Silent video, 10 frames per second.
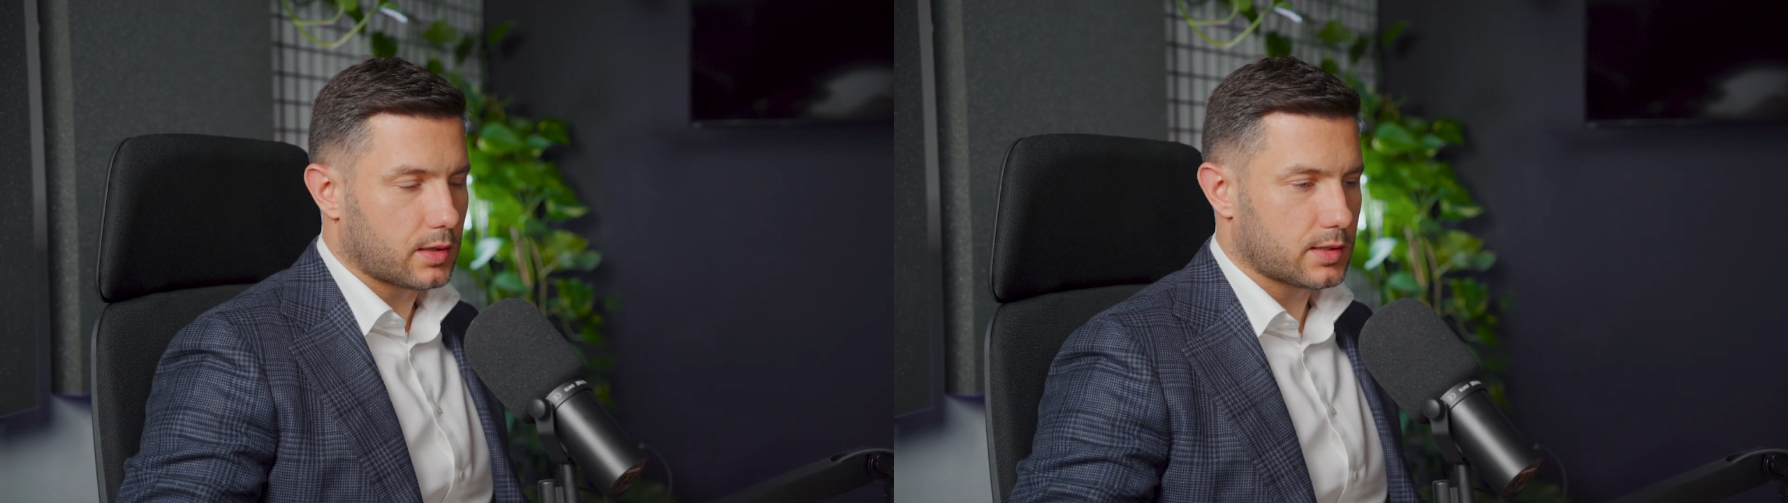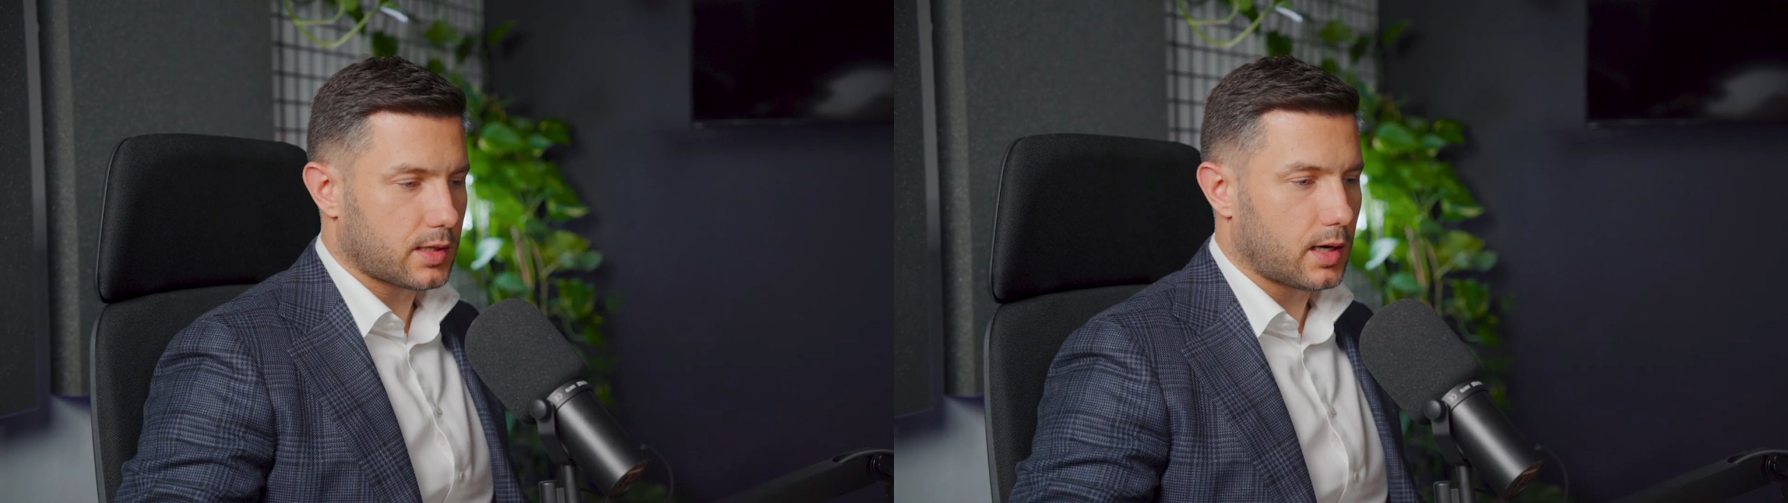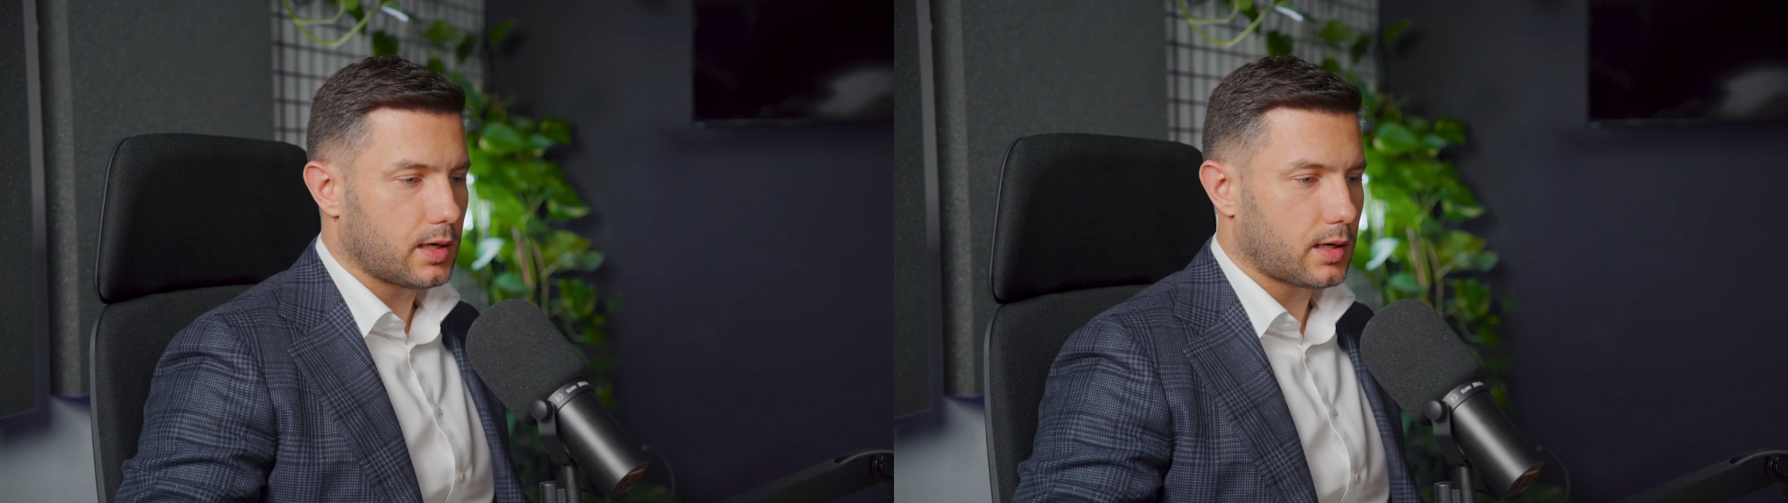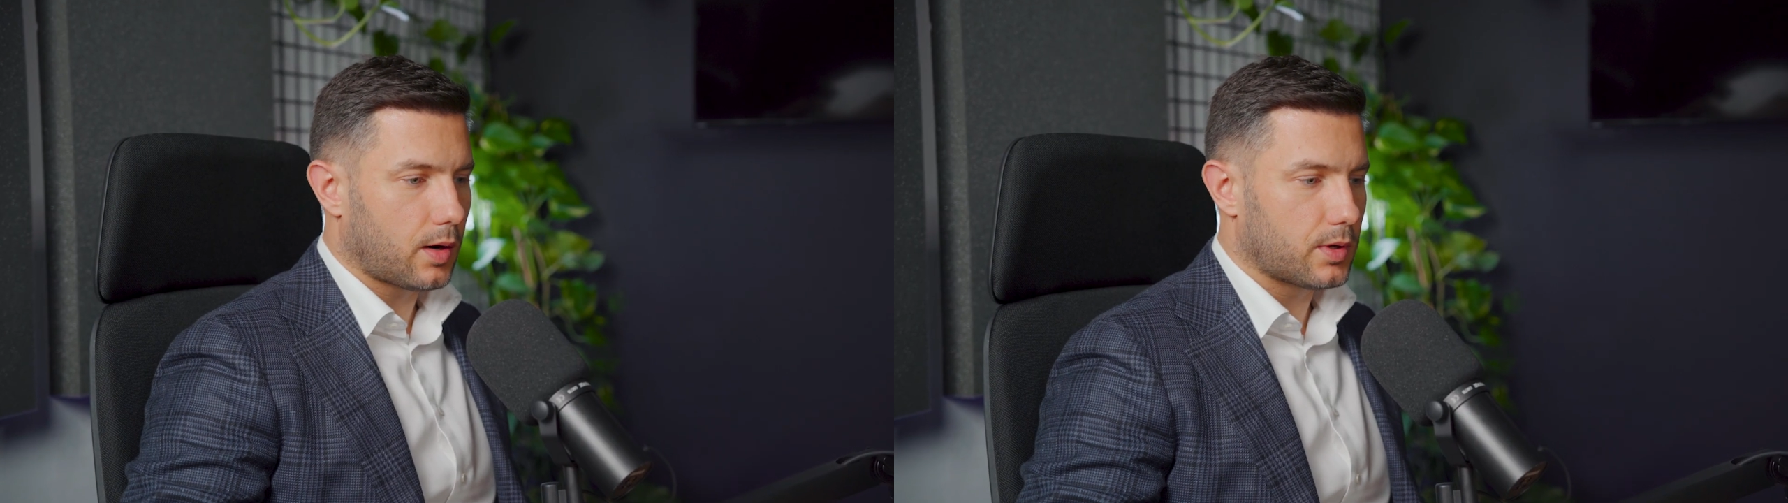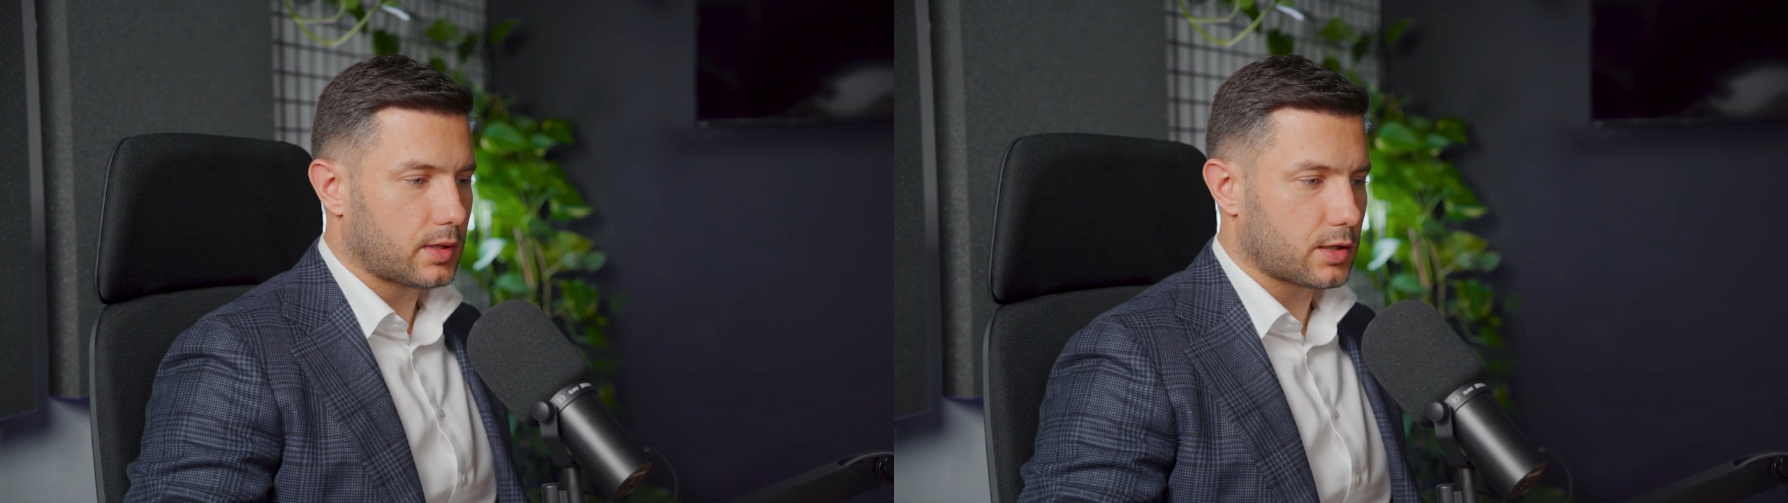designing
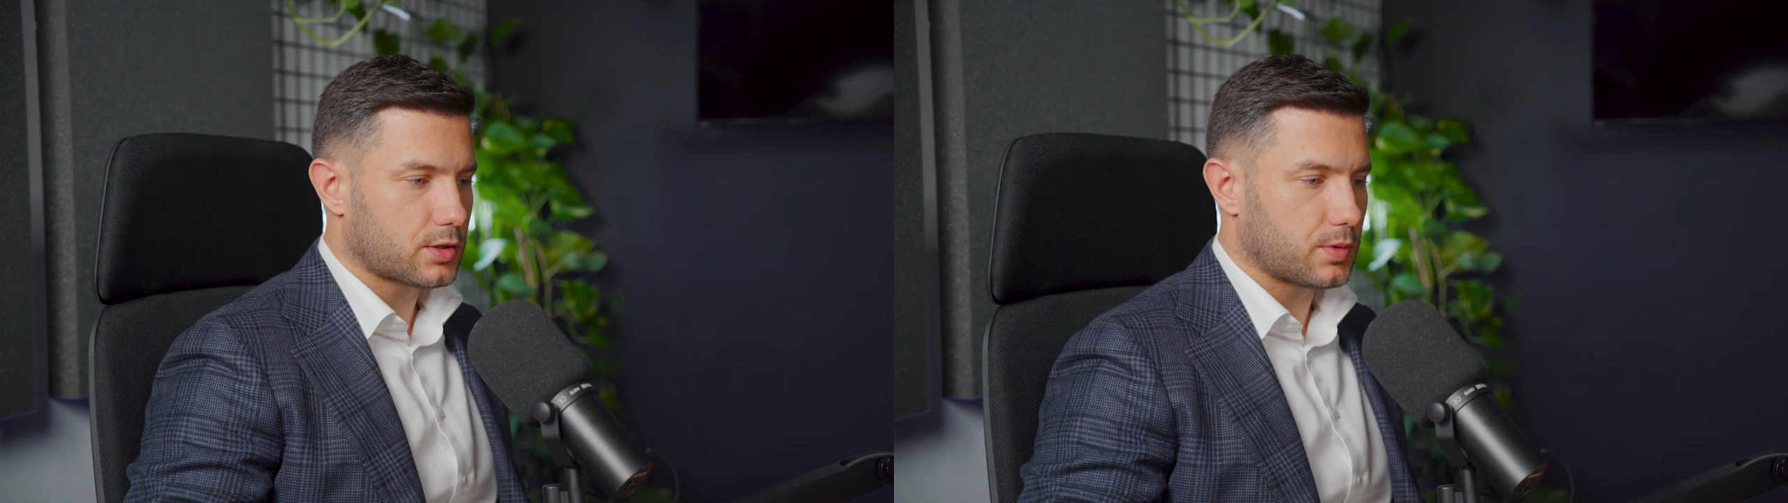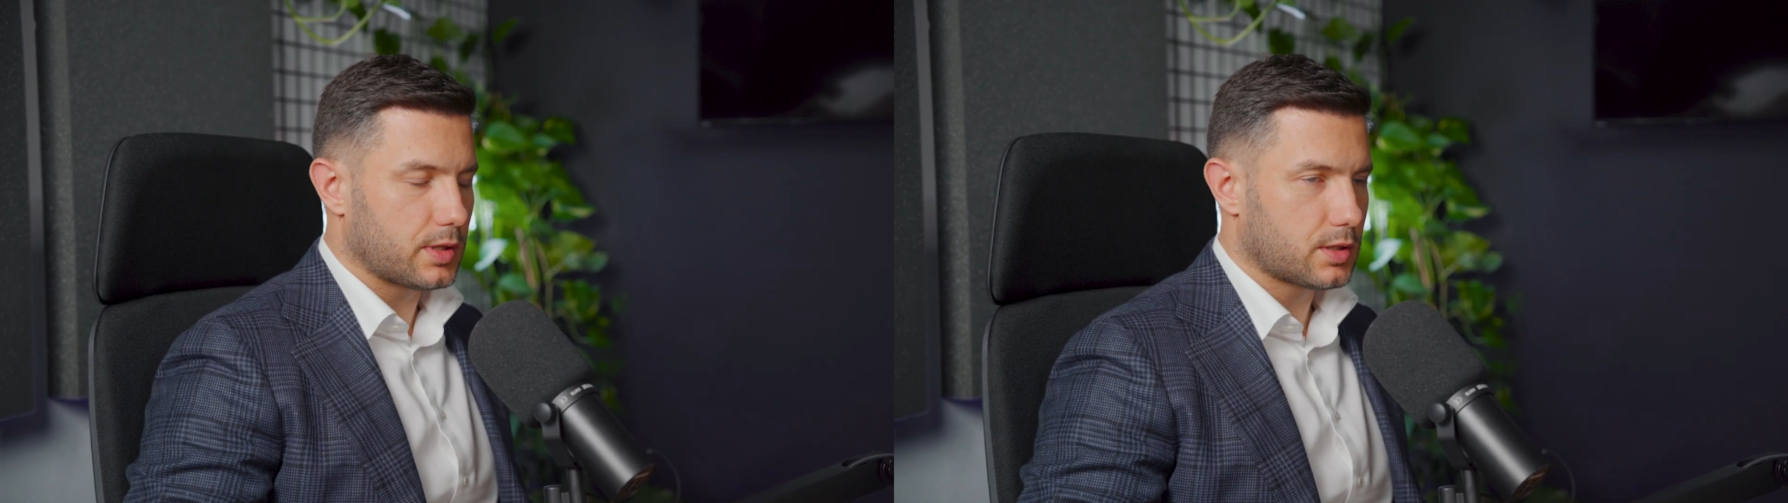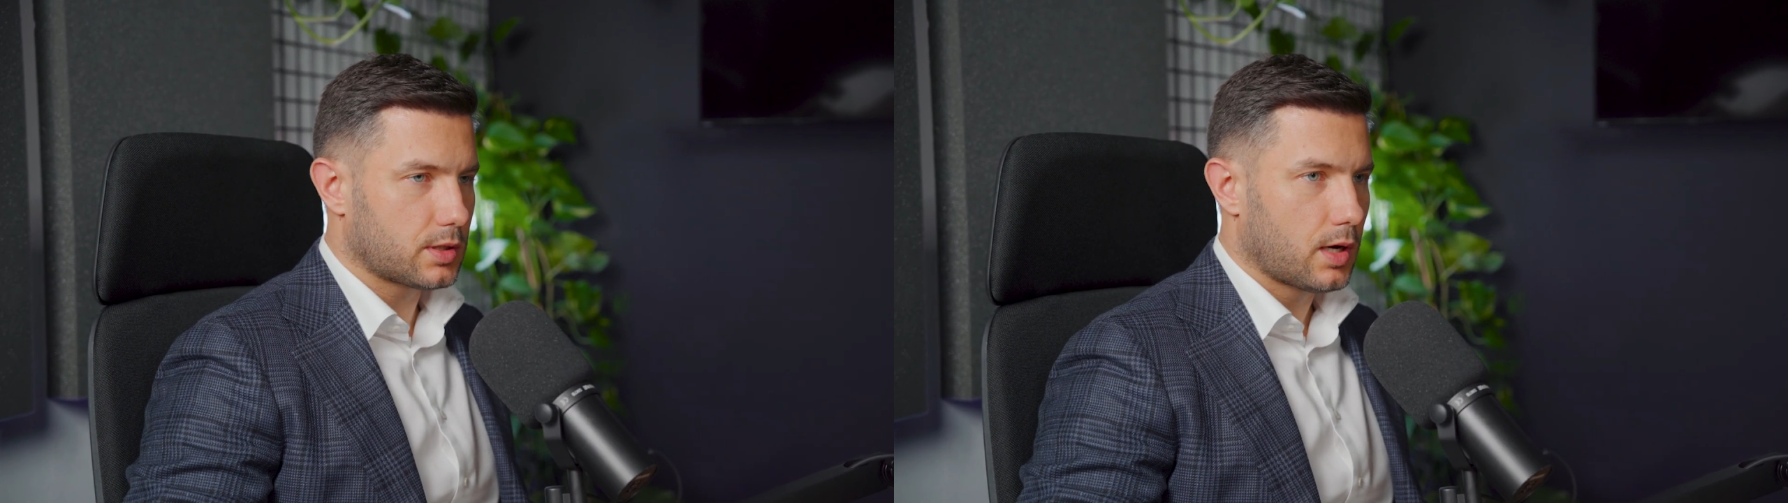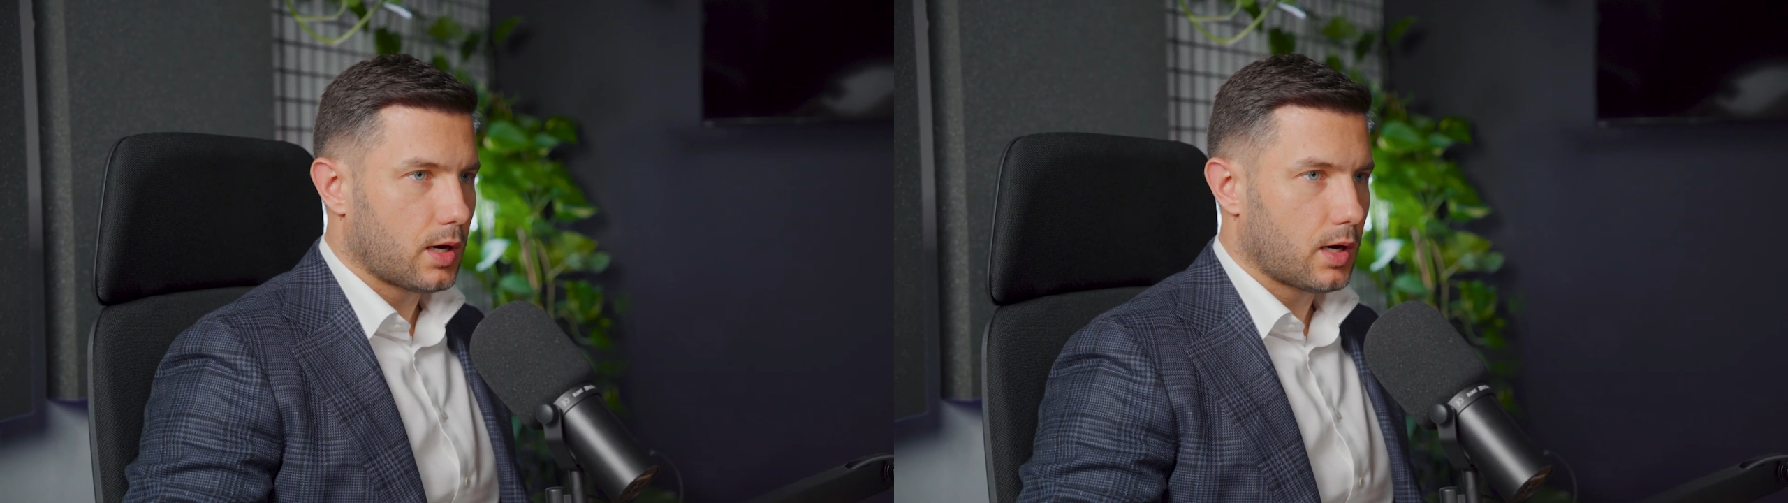our touchscreens